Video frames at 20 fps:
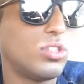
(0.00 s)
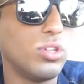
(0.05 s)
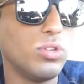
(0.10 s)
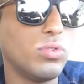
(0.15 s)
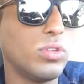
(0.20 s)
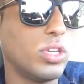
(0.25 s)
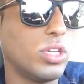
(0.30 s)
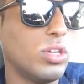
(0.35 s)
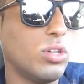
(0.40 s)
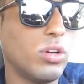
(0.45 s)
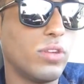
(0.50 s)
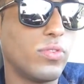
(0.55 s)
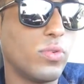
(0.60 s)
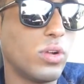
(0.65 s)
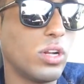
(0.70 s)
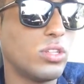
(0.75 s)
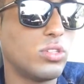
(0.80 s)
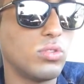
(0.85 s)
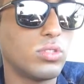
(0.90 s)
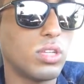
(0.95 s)
do you. If you
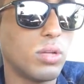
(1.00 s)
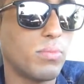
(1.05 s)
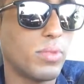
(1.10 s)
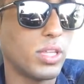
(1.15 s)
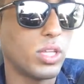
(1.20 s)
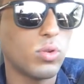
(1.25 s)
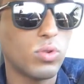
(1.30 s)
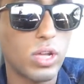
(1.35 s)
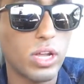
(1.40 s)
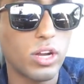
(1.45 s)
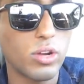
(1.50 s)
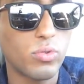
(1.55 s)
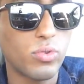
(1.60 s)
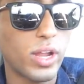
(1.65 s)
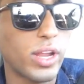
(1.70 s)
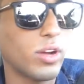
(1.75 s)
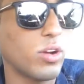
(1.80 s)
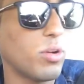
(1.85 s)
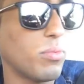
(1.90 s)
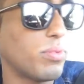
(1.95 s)
want to do something, you can
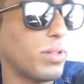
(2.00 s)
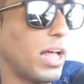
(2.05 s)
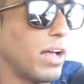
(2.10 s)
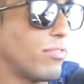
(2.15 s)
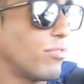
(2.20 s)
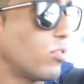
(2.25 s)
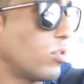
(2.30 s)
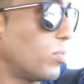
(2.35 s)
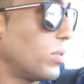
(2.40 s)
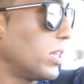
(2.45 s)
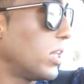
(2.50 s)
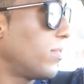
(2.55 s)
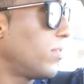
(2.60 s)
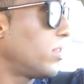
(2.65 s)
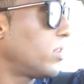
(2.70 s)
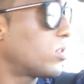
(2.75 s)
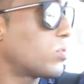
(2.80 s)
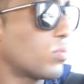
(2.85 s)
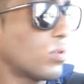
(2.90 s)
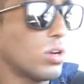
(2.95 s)
create your own platform. We live
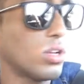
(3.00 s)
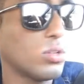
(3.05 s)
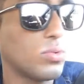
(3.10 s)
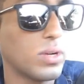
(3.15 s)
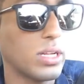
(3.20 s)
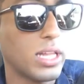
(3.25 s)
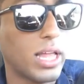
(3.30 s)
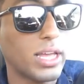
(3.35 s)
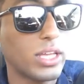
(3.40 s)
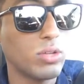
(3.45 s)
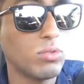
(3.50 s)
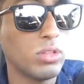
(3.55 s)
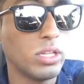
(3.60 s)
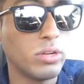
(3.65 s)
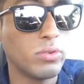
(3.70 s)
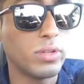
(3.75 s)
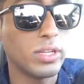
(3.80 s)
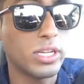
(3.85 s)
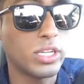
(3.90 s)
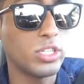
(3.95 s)
in this world where like you
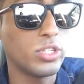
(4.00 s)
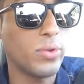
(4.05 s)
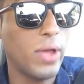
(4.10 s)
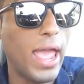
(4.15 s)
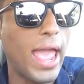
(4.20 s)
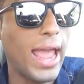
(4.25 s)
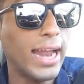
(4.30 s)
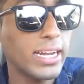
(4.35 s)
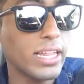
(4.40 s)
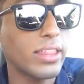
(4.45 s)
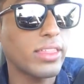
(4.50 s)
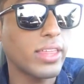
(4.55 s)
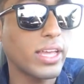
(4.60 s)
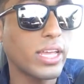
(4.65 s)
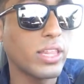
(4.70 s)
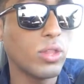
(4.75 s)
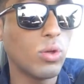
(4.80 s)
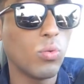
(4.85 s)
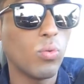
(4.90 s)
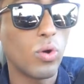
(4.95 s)
literally can do
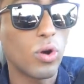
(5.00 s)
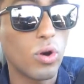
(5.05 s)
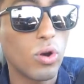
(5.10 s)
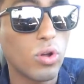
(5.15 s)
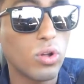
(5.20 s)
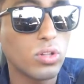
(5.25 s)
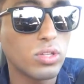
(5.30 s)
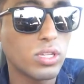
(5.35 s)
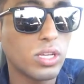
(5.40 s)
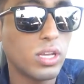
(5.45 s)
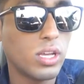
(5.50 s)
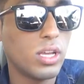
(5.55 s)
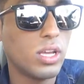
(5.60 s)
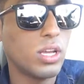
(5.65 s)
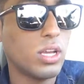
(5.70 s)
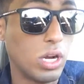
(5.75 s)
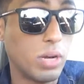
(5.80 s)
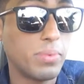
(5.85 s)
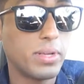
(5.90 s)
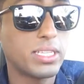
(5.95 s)
anything in the world.
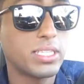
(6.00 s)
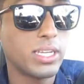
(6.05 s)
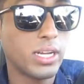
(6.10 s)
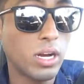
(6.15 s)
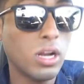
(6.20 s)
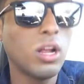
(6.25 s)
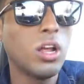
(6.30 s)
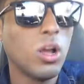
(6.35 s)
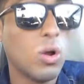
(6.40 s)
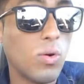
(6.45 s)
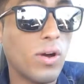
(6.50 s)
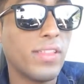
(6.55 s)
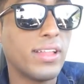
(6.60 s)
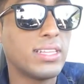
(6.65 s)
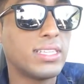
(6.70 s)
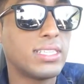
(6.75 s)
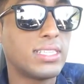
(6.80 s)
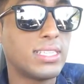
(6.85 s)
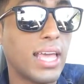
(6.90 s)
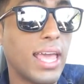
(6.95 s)
Want to be a singer? Well,
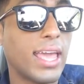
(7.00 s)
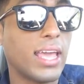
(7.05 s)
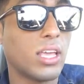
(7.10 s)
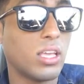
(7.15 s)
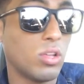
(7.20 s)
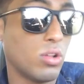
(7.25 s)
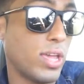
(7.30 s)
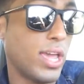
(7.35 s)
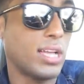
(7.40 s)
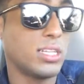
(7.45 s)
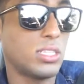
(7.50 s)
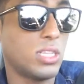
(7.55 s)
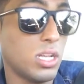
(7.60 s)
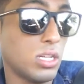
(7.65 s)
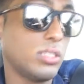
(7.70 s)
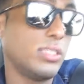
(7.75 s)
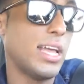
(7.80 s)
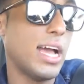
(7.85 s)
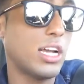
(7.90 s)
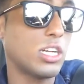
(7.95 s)
then sing. You can't
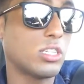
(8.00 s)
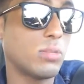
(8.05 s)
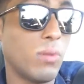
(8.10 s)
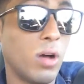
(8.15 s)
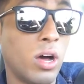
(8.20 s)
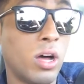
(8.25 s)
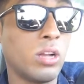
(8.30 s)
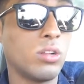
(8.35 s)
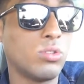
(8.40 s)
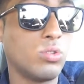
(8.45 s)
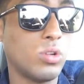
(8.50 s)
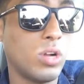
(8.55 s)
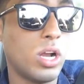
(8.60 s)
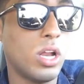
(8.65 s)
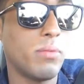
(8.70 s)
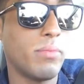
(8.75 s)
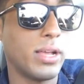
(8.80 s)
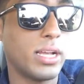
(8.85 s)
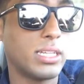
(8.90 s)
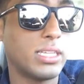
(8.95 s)
sing? Dash some autotune on
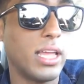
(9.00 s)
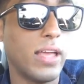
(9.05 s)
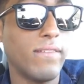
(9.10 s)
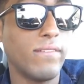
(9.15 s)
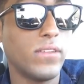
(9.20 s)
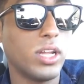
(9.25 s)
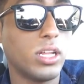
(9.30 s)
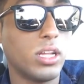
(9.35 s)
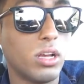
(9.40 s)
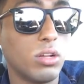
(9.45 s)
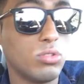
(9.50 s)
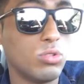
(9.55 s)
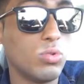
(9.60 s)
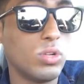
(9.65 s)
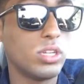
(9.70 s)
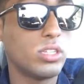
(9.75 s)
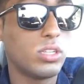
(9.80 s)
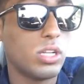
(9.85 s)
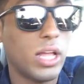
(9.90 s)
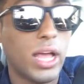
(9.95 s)
it, make a damn video. Do
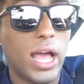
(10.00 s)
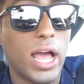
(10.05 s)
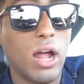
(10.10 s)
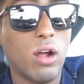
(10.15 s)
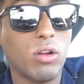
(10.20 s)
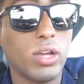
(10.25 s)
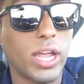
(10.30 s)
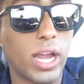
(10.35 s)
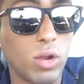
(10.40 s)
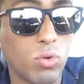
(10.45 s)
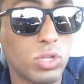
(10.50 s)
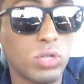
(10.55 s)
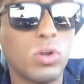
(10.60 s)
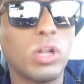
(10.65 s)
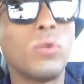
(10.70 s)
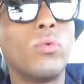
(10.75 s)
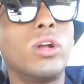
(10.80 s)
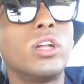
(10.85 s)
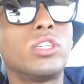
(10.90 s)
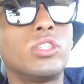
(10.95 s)
it. Like, I don't care. What,
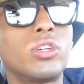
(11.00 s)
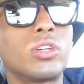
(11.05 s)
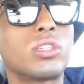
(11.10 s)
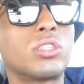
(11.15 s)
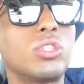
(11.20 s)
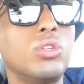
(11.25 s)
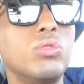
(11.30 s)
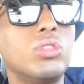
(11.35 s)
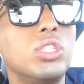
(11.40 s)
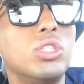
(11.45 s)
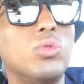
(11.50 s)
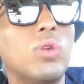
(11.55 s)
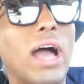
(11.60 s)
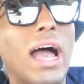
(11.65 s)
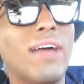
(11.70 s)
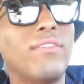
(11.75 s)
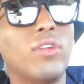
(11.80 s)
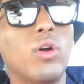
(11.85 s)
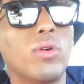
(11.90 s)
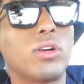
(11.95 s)
what, what are your excuses? You
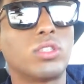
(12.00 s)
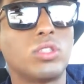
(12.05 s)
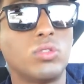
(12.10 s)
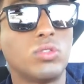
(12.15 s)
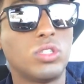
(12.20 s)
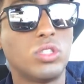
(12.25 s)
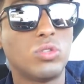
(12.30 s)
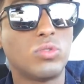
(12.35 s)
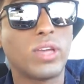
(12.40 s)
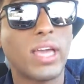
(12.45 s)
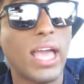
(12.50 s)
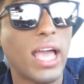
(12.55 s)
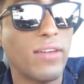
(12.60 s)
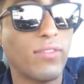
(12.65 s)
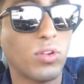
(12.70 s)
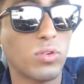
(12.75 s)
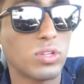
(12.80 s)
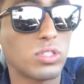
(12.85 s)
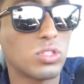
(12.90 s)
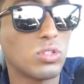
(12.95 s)
have no excuses. You can't
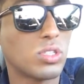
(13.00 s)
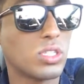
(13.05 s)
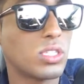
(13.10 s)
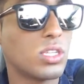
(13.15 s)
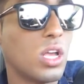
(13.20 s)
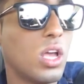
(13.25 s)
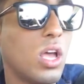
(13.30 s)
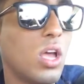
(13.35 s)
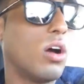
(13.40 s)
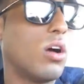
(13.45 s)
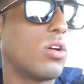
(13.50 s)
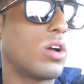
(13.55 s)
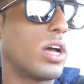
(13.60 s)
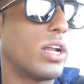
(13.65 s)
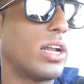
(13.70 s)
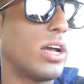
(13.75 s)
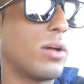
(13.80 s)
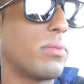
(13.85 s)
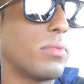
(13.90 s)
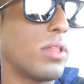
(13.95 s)
have no excuses. Oh
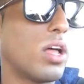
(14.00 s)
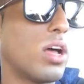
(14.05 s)
god, now I'm